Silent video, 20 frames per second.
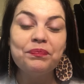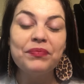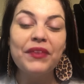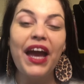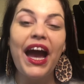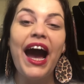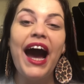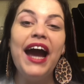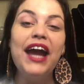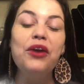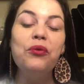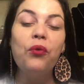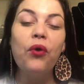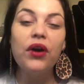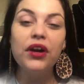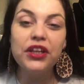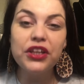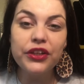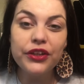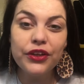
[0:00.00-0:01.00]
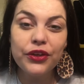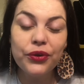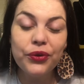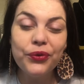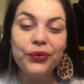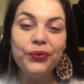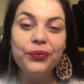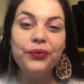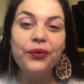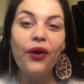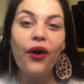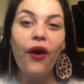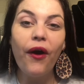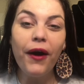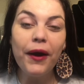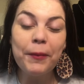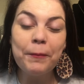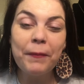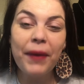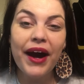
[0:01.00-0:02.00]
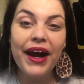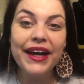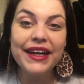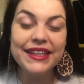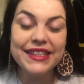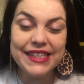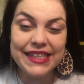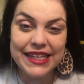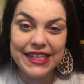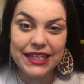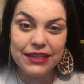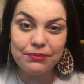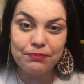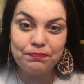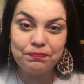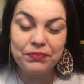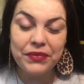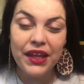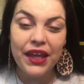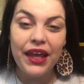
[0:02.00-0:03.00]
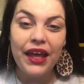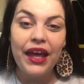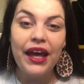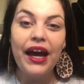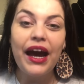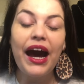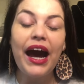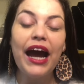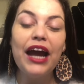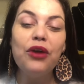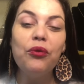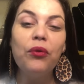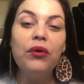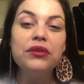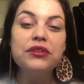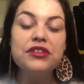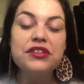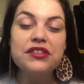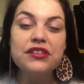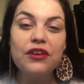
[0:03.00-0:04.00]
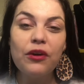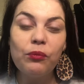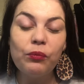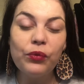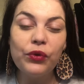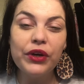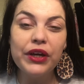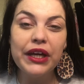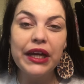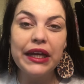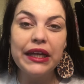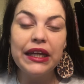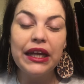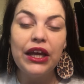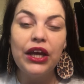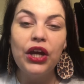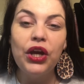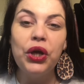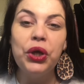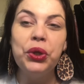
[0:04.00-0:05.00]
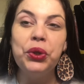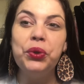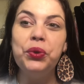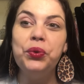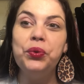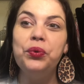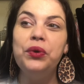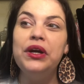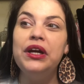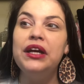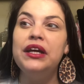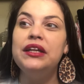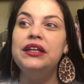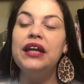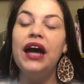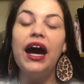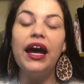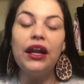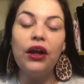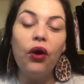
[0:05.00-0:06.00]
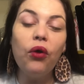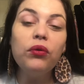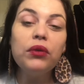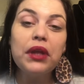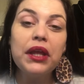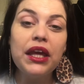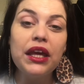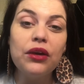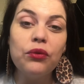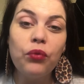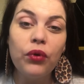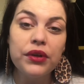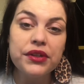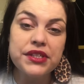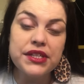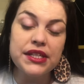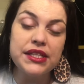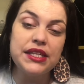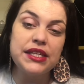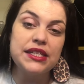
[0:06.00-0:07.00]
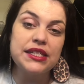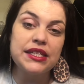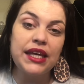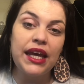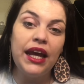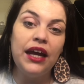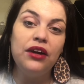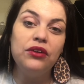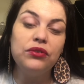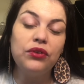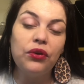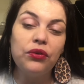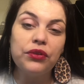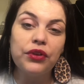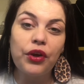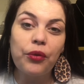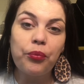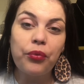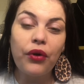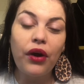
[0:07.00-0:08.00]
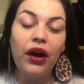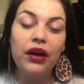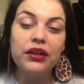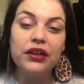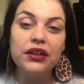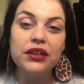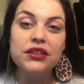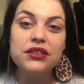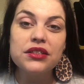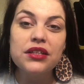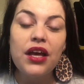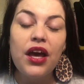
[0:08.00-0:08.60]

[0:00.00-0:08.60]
I want you on my team. I want someone who not only wants a discount on their products,